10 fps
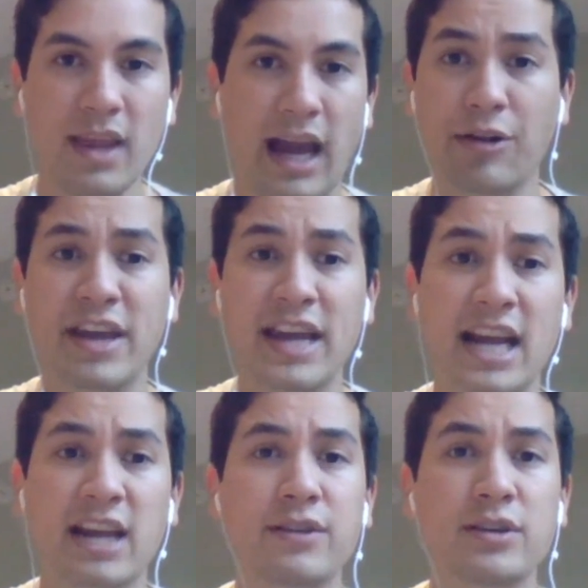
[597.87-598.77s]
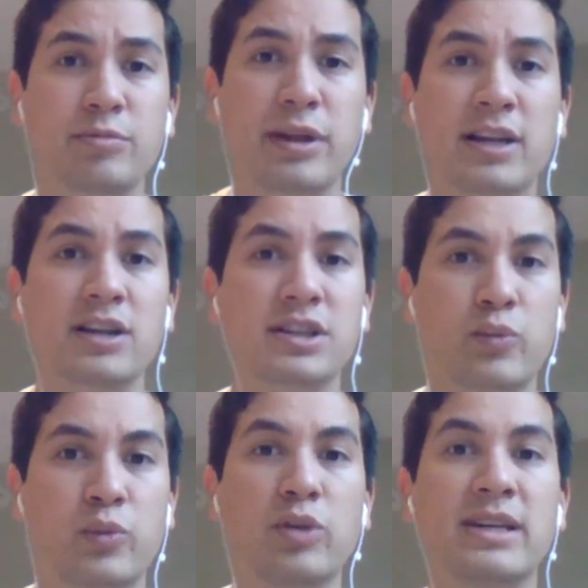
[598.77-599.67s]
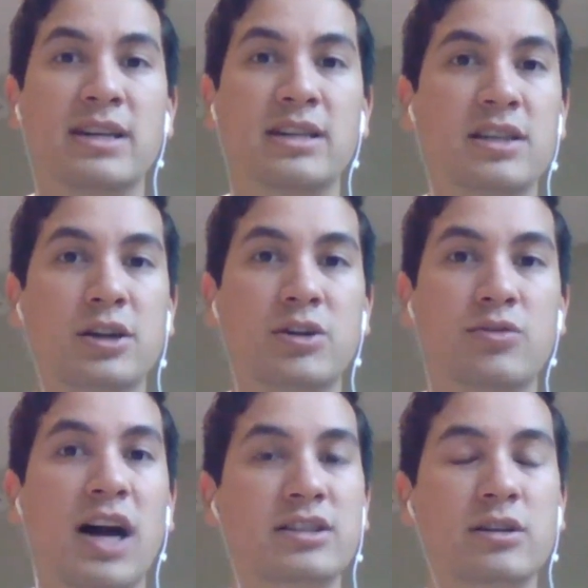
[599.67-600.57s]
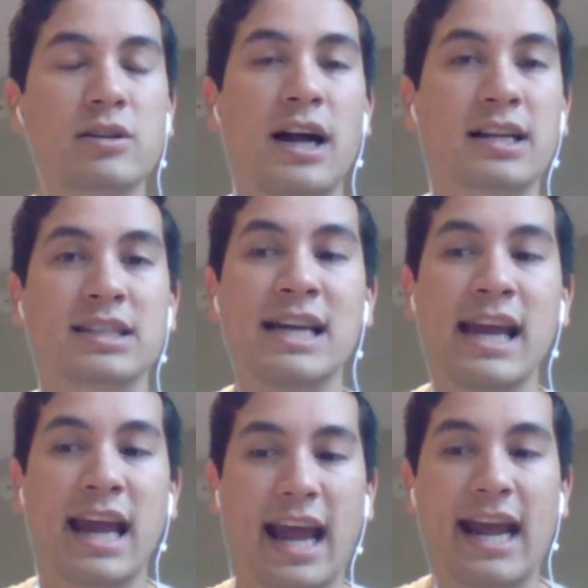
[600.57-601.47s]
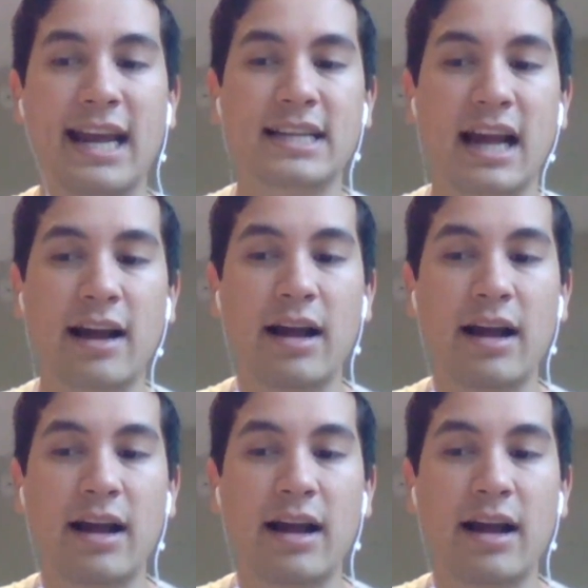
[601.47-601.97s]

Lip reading: I don't think any of those players will be considered roster locks. And